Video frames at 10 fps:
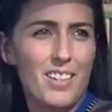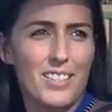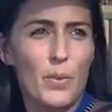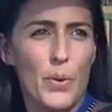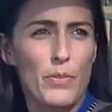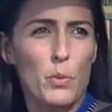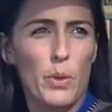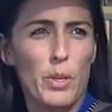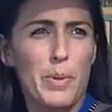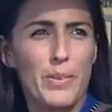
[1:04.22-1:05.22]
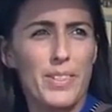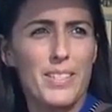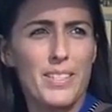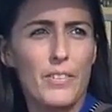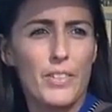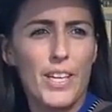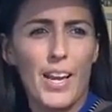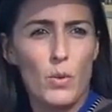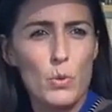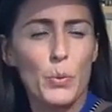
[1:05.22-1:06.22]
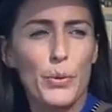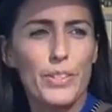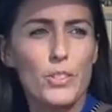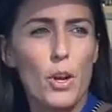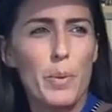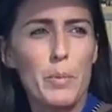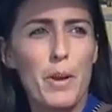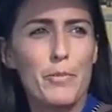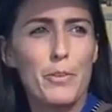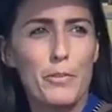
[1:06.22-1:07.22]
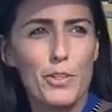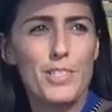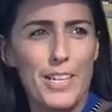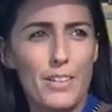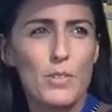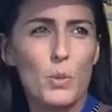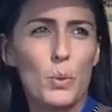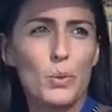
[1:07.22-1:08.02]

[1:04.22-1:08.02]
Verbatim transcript: sucks that we have to worry about this every day. I was worried dropping them off the first day of